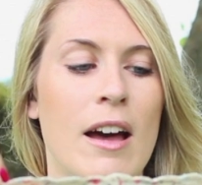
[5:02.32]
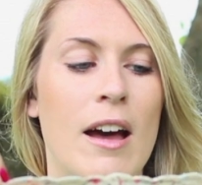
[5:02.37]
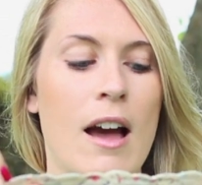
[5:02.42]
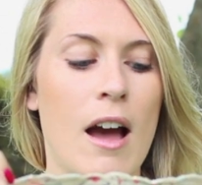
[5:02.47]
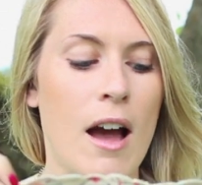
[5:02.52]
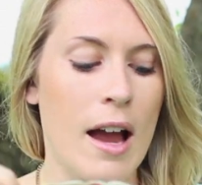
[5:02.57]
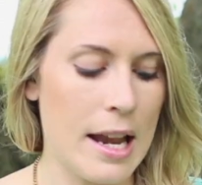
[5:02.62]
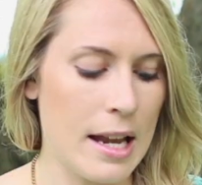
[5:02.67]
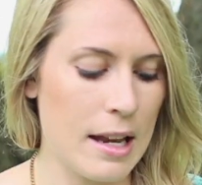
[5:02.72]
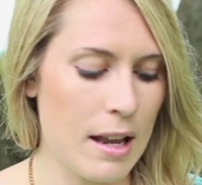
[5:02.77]

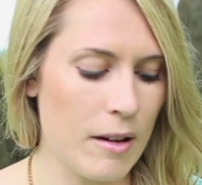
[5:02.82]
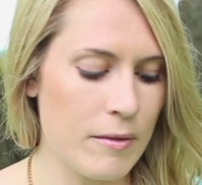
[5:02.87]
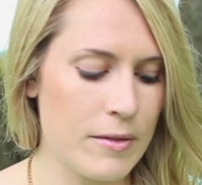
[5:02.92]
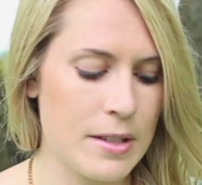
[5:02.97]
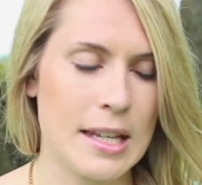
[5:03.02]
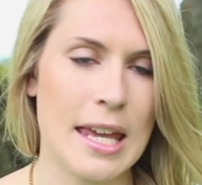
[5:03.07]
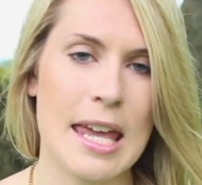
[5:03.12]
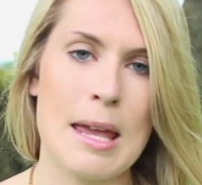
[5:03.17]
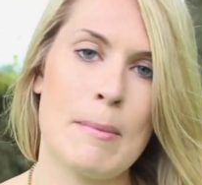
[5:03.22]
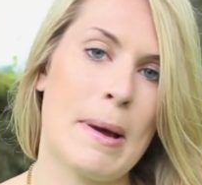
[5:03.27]
I love
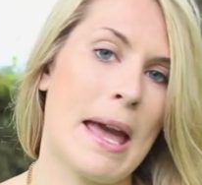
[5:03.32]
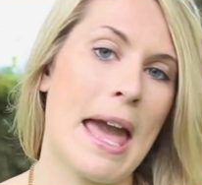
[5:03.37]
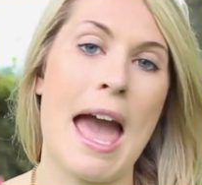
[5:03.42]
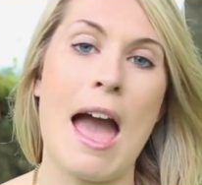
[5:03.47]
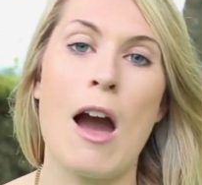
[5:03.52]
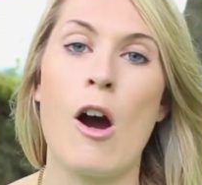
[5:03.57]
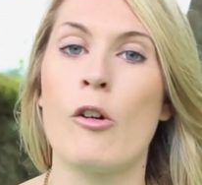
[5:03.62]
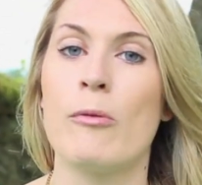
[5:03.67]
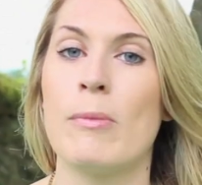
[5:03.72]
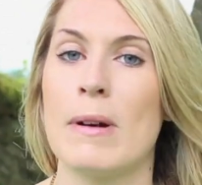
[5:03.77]
to keep my
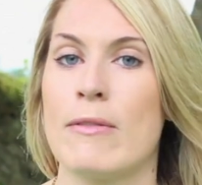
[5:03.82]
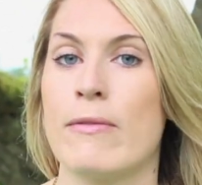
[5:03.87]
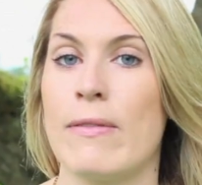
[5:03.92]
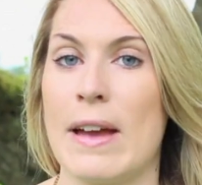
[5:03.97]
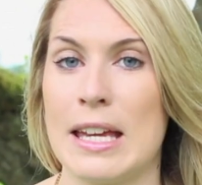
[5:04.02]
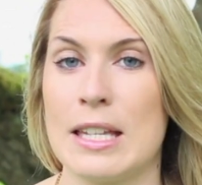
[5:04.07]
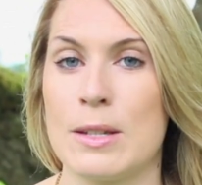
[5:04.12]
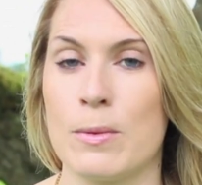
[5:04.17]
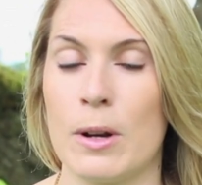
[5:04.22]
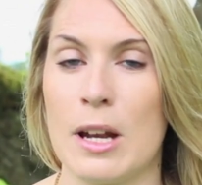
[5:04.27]
hair off my
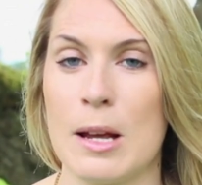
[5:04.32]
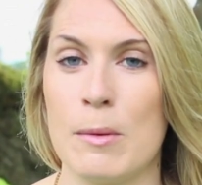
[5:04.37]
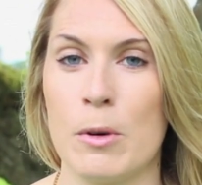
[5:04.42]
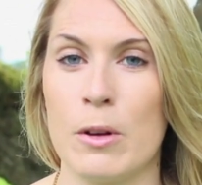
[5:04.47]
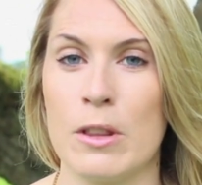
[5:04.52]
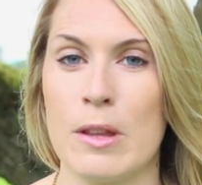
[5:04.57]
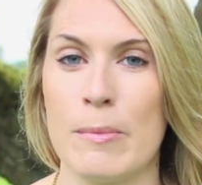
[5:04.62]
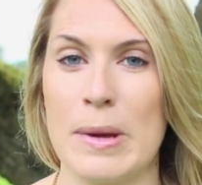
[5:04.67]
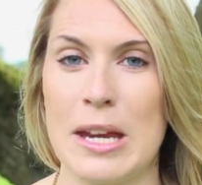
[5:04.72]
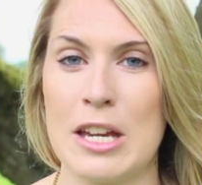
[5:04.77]
face when I'm
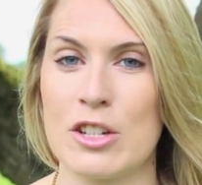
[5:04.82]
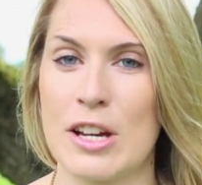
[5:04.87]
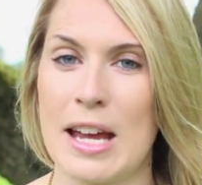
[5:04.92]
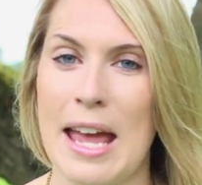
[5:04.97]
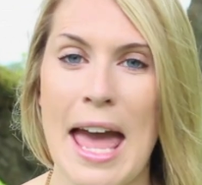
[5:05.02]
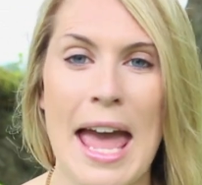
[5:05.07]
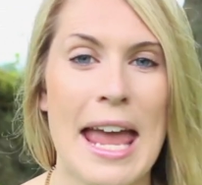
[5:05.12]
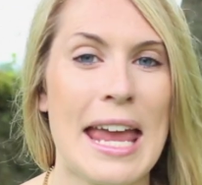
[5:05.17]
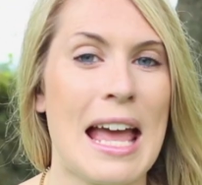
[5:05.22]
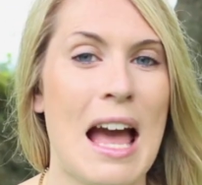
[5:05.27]
on the beach.
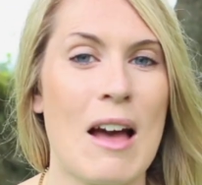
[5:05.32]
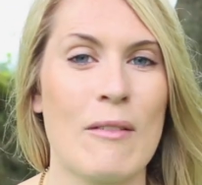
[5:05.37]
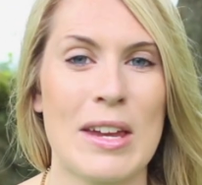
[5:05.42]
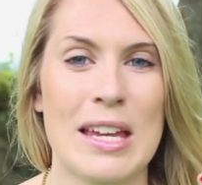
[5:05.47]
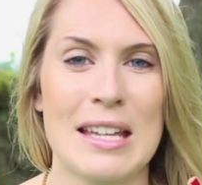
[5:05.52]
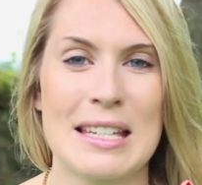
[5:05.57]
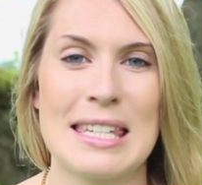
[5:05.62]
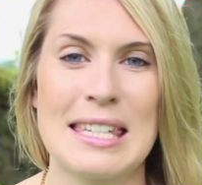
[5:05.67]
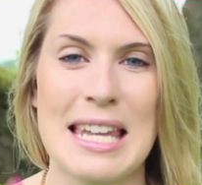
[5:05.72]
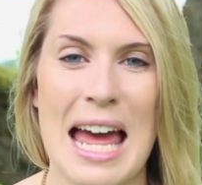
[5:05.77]
I hate
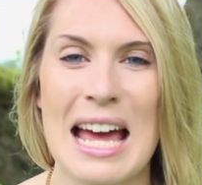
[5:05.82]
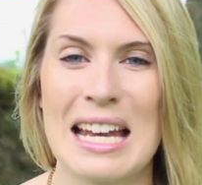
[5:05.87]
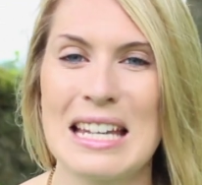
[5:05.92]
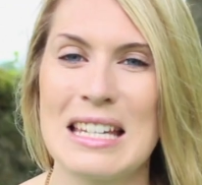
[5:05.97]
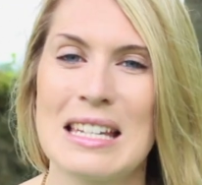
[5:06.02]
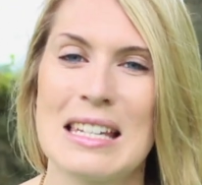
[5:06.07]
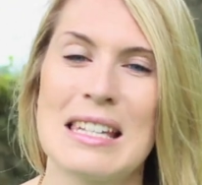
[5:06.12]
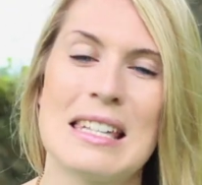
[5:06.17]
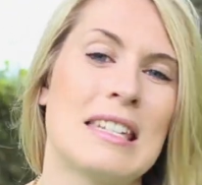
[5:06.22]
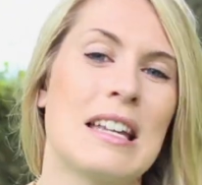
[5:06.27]
having
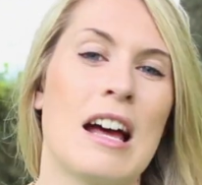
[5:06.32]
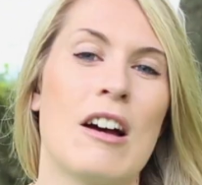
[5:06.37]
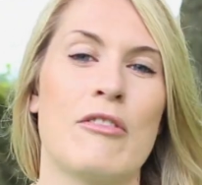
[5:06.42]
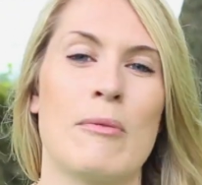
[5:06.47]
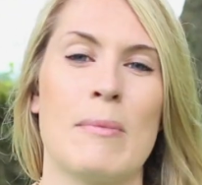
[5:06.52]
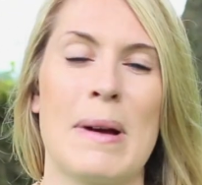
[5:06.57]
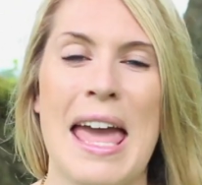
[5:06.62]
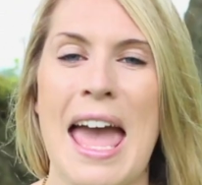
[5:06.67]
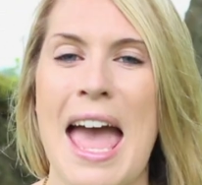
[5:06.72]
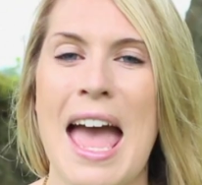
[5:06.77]
sand and stuff
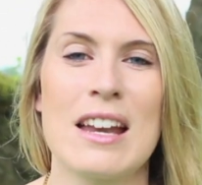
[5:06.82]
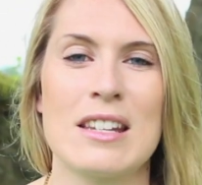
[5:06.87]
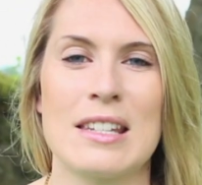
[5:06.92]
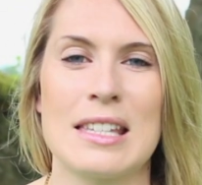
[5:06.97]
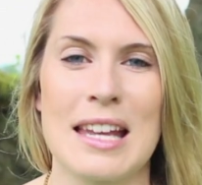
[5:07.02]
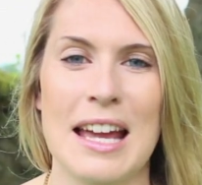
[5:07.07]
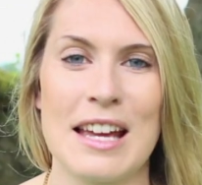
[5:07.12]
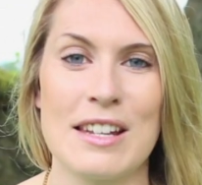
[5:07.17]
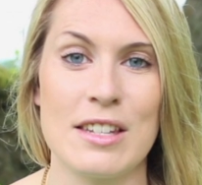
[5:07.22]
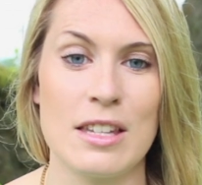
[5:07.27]
and my hair
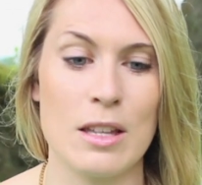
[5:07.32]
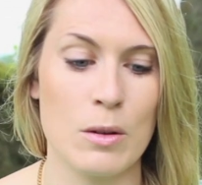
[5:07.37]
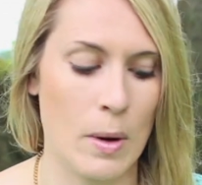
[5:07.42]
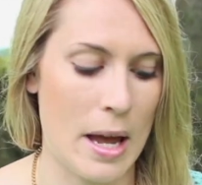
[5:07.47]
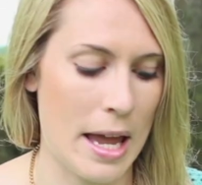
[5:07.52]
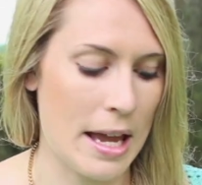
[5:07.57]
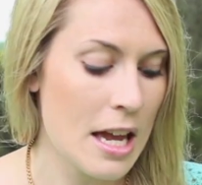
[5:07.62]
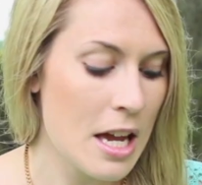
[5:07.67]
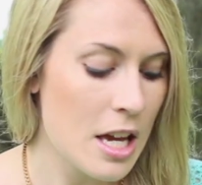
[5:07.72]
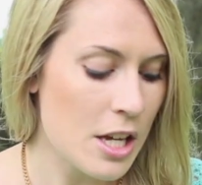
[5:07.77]
just gets in the
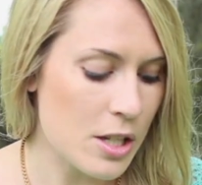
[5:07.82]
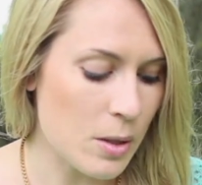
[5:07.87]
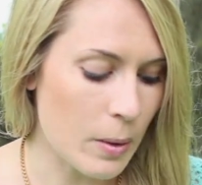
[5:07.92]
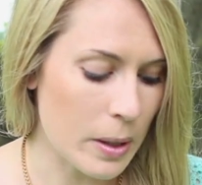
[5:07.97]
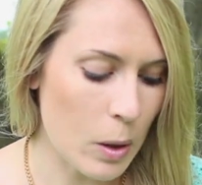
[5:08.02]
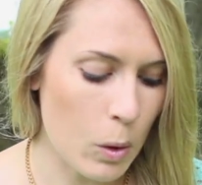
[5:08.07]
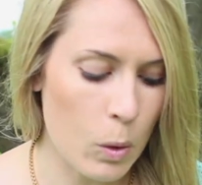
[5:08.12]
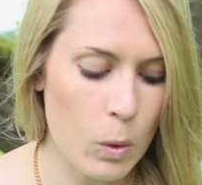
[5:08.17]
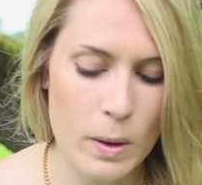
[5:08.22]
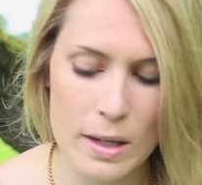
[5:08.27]
way. So
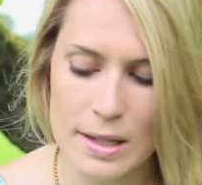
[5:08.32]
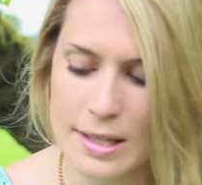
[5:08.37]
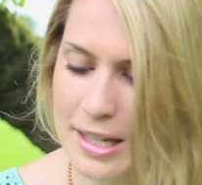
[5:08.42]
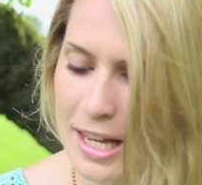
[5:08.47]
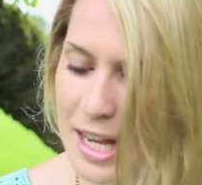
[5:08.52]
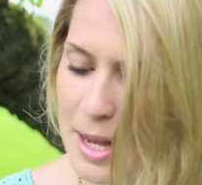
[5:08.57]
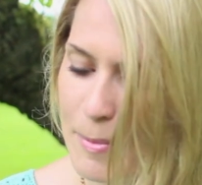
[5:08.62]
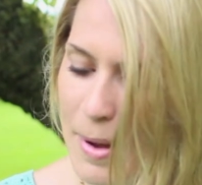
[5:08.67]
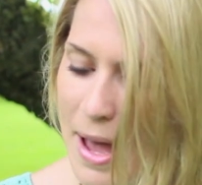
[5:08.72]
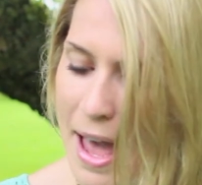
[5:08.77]
I always
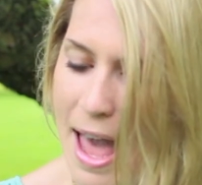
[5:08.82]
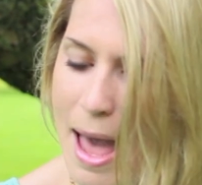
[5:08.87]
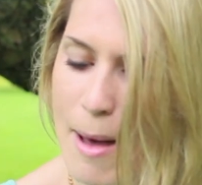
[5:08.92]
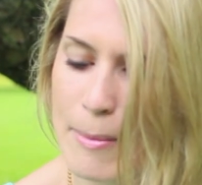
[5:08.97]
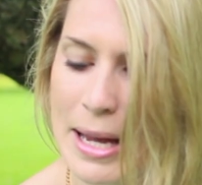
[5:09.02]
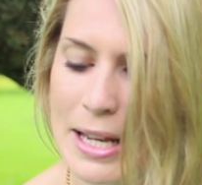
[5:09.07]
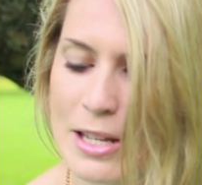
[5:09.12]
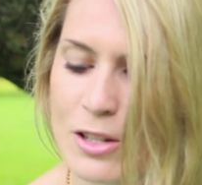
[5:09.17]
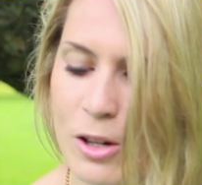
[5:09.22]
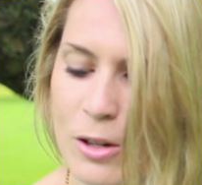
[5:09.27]
keep a
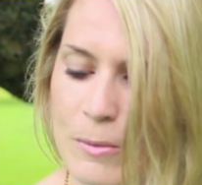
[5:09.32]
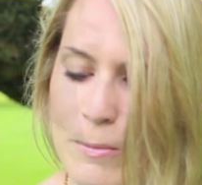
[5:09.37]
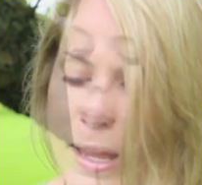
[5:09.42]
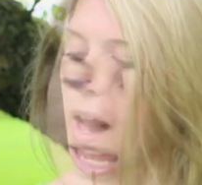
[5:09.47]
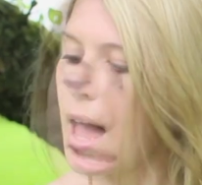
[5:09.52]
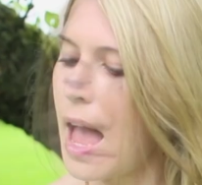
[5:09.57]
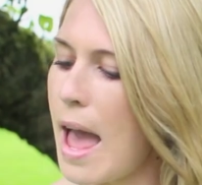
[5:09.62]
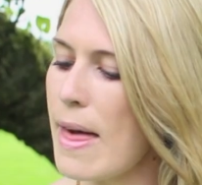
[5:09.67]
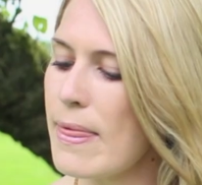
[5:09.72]
hairband on me.